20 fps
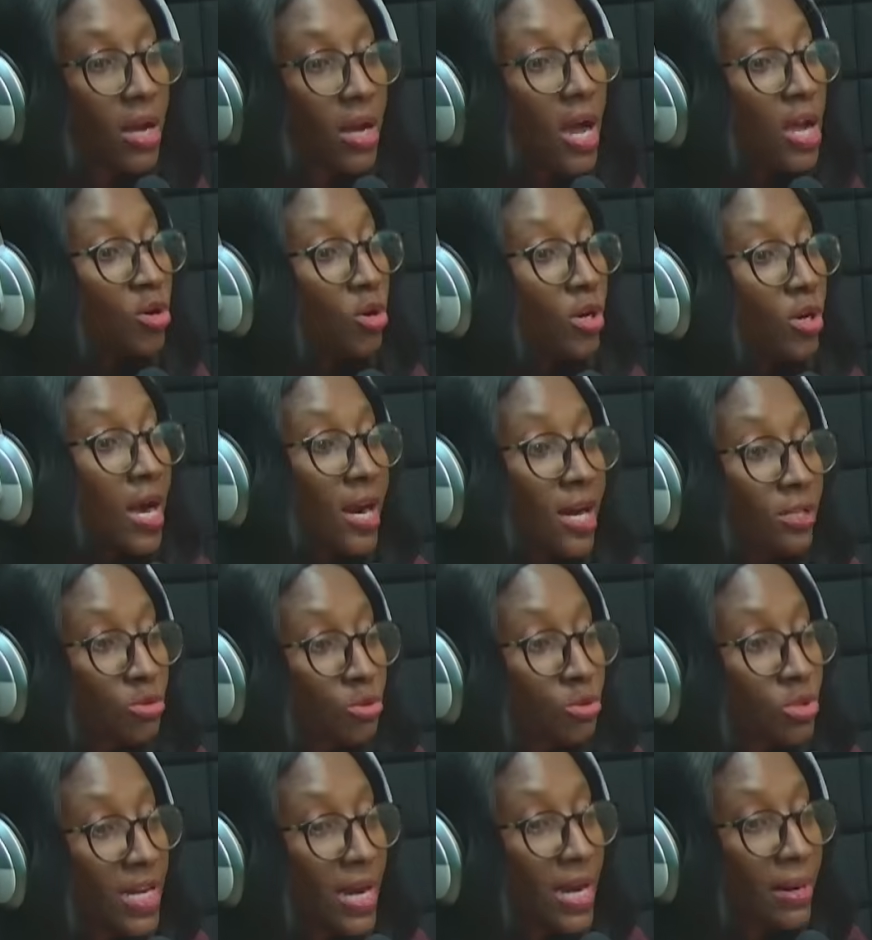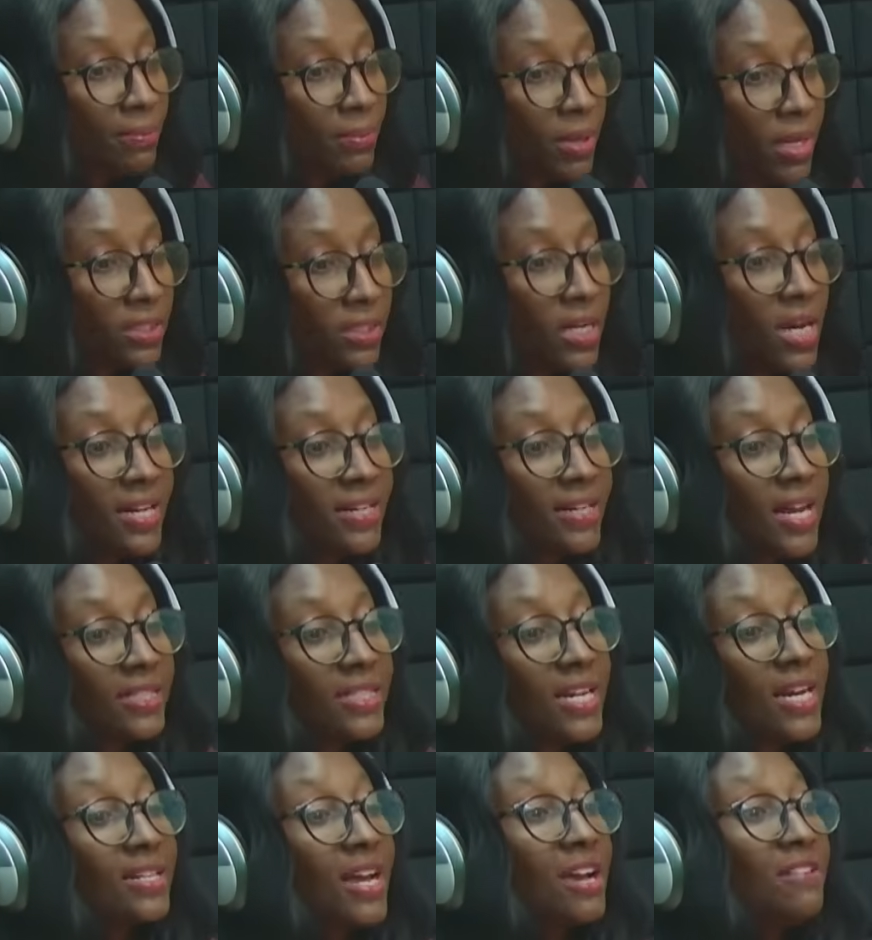local council chairman, that
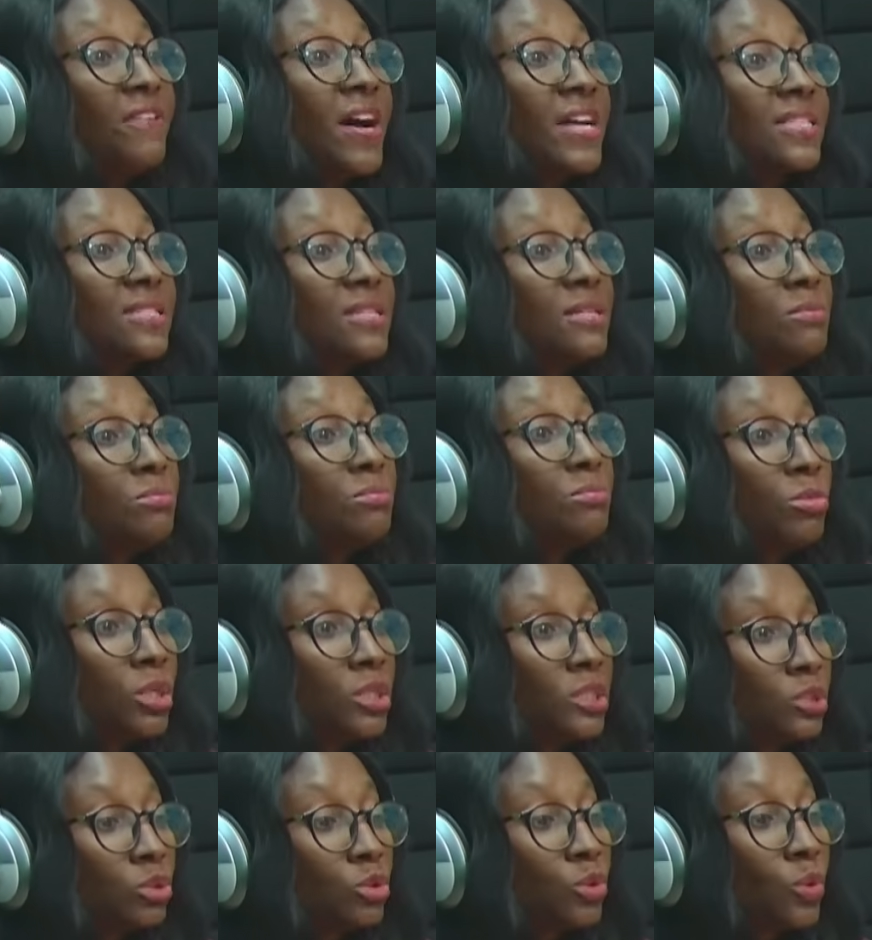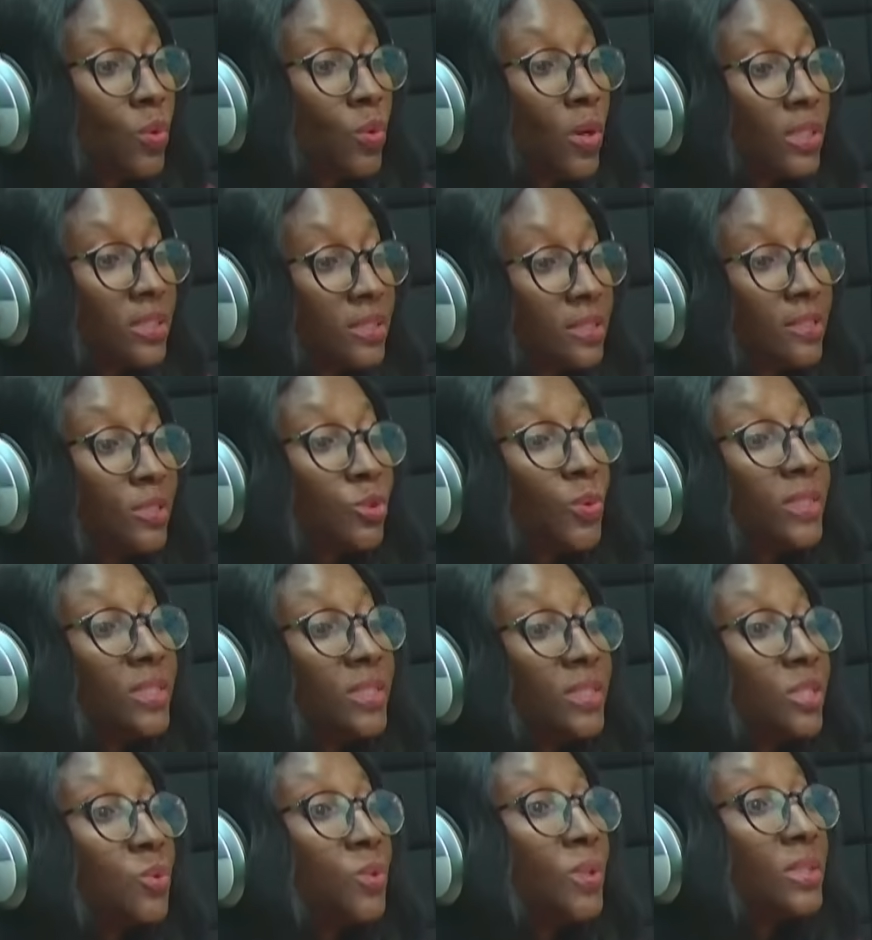they are diverting money towards the
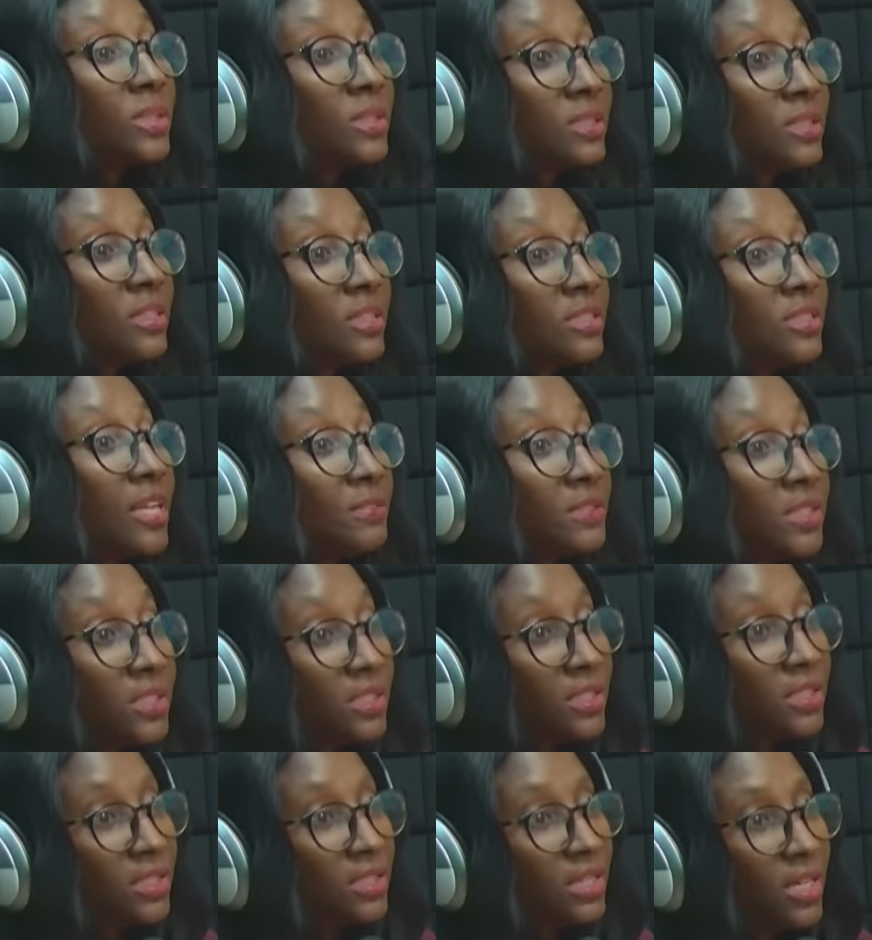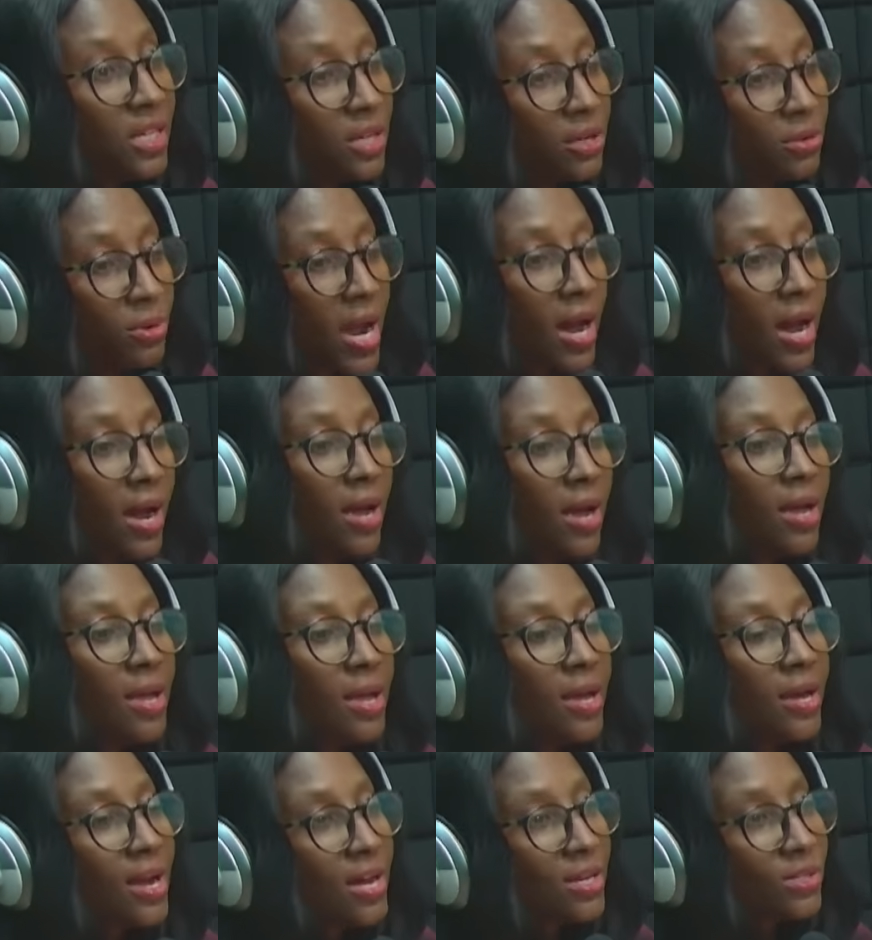2026 FCT area
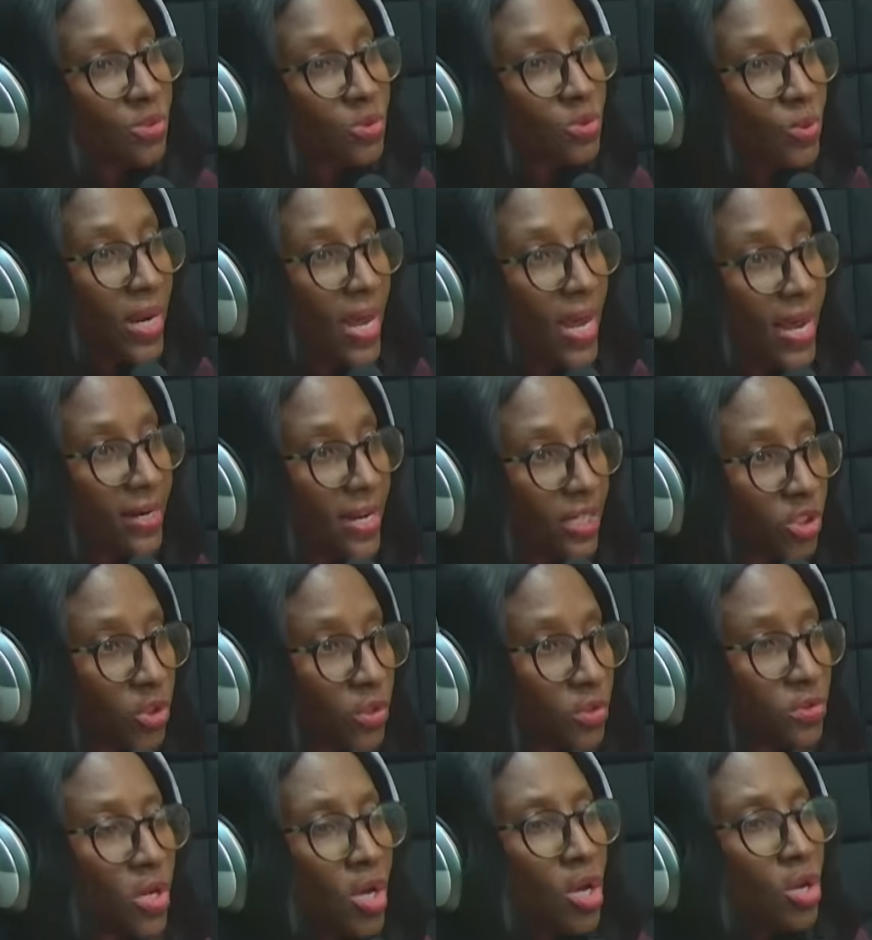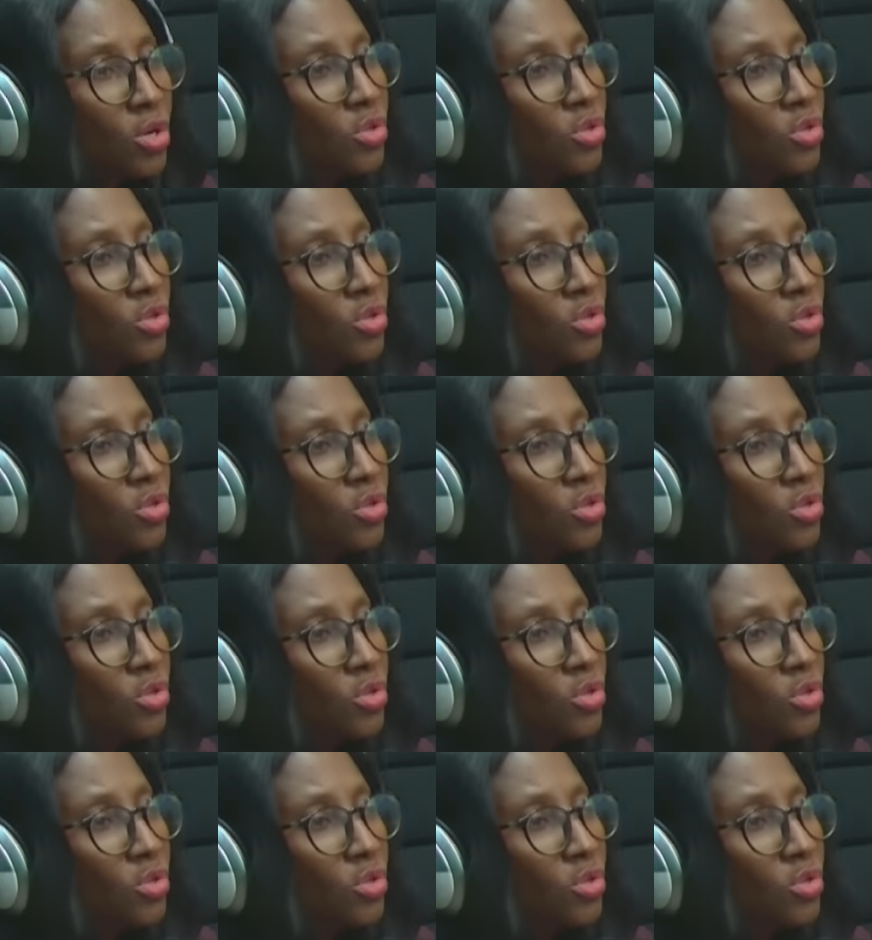council elections.